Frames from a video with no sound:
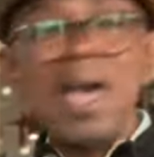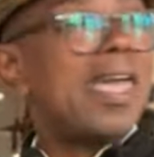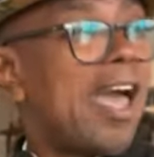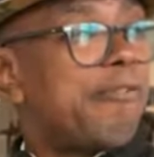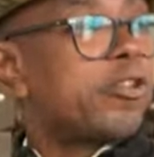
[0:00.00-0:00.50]

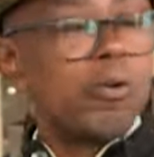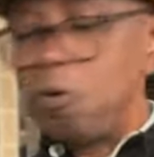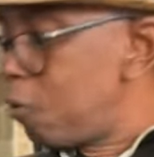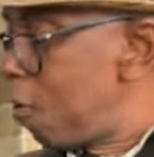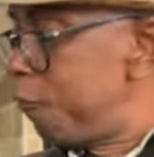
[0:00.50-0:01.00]
have
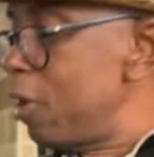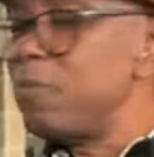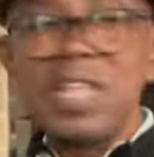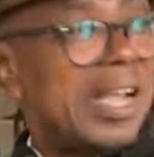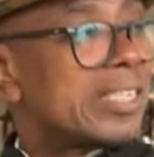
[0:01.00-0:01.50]
to
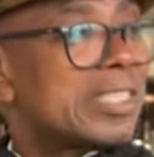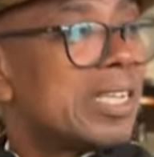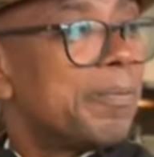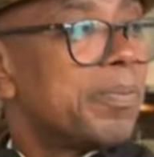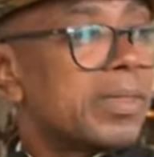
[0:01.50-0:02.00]
confirm that
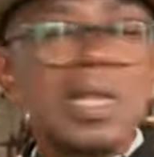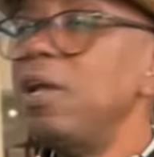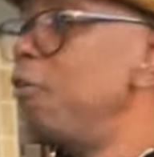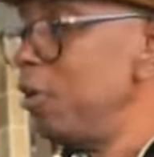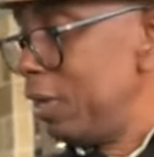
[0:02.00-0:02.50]

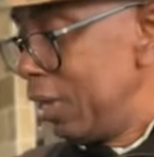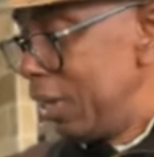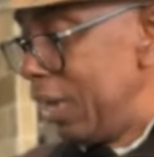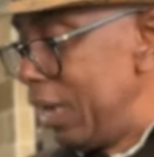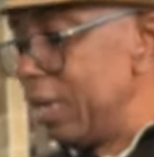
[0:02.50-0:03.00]

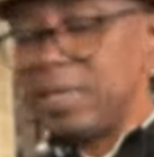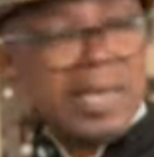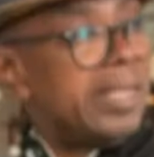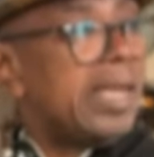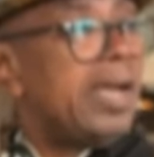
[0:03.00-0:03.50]
a
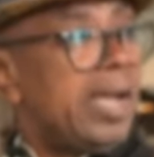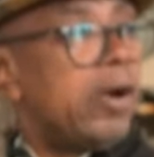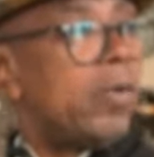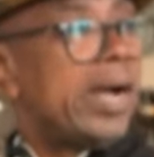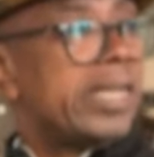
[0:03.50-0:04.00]
Kenya
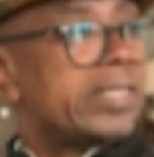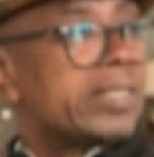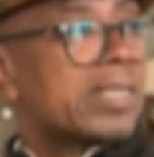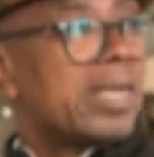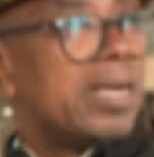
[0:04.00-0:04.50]

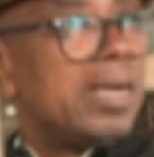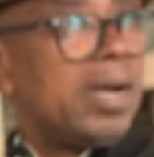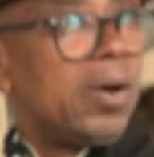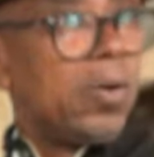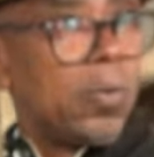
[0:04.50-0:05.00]
Airways,
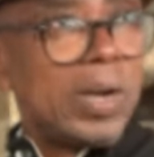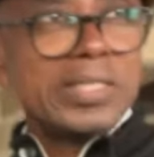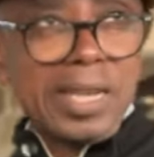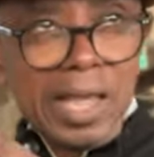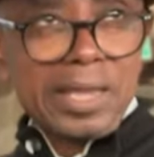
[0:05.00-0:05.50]

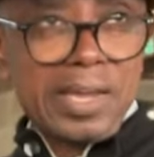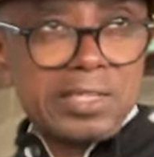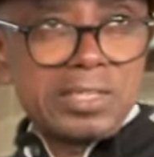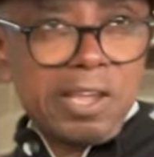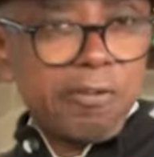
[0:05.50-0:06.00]
what I
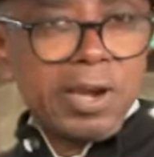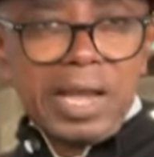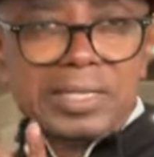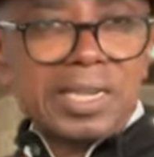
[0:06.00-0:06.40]
can give as